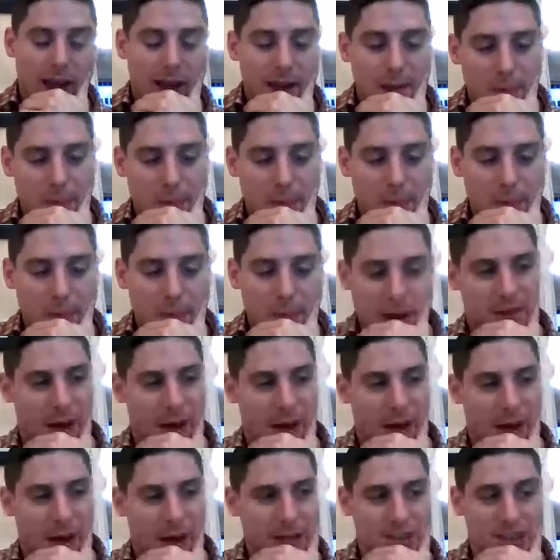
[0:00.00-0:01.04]
I
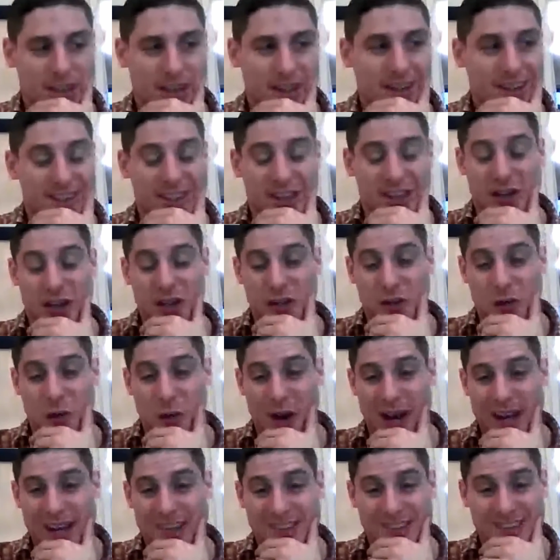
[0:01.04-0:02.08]
mean, it's a
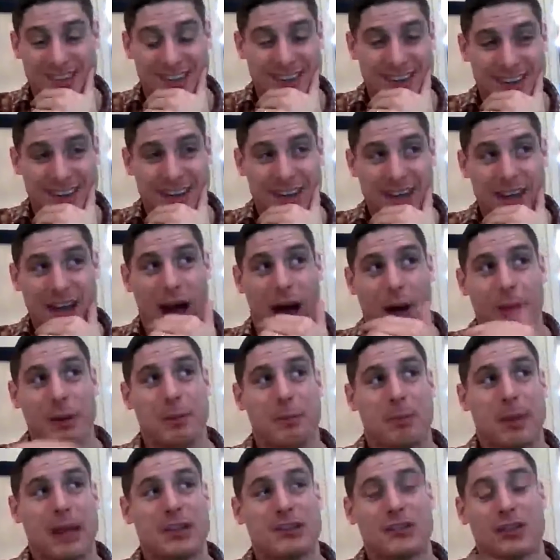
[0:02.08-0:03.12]
good question.
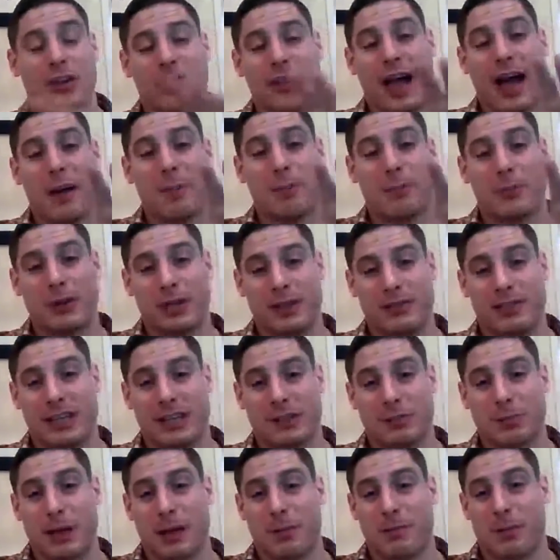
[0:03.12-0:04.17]
I mean, based on that
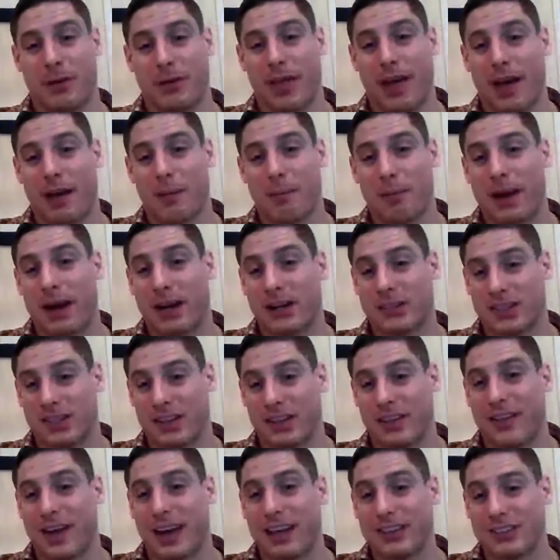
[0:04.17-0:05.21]
previous paper, that
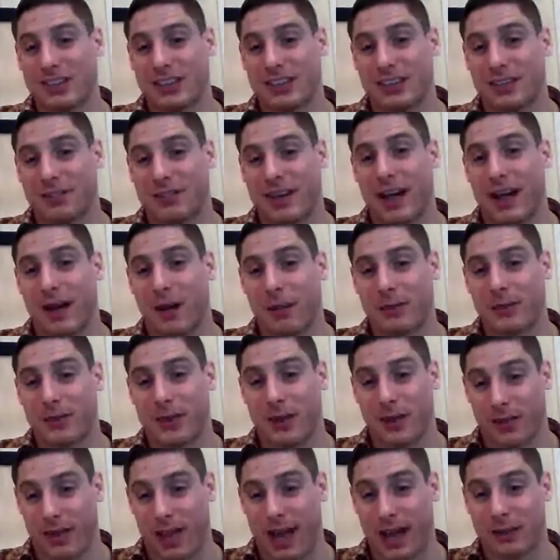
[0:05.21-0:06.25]
person had actually
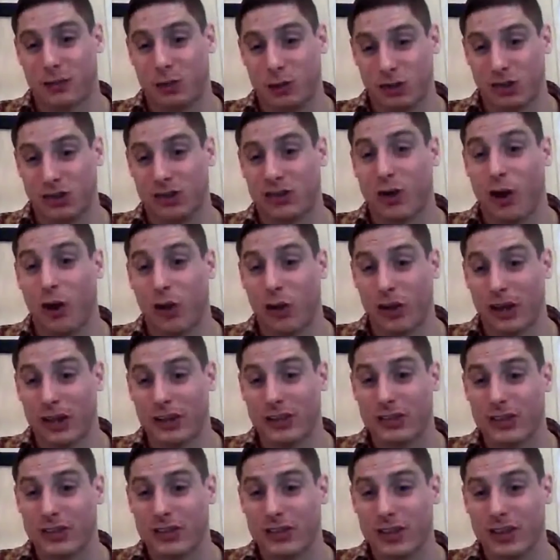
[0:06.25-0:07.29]
developed lactose
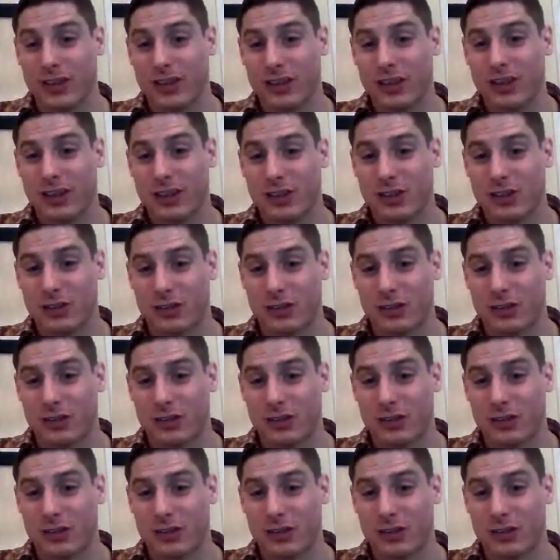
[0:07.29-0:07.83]
intolerance.